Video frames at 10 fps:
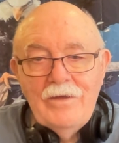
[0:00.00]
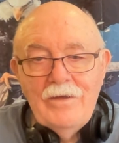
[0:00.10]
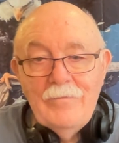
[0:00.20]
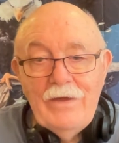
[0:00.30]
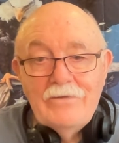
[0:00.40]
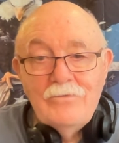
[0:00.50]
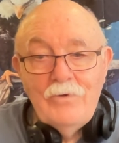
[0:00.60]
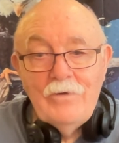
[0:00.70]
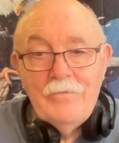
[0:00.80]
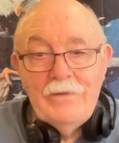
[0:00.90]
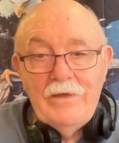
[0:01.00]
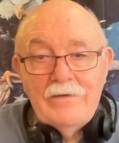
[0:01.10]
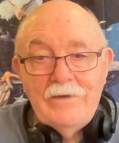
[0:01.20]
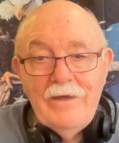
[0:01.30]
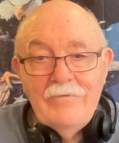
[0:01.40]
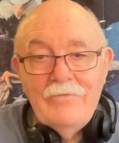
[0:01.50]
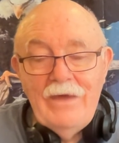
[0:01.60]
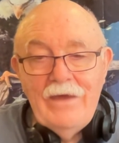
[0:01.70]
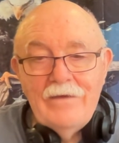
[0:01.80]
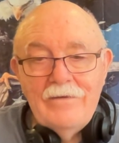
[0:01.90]
imagine what it'd be like to have
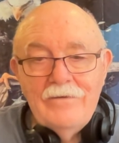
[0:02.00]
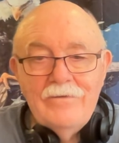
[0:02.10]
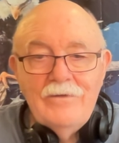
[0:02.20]
that.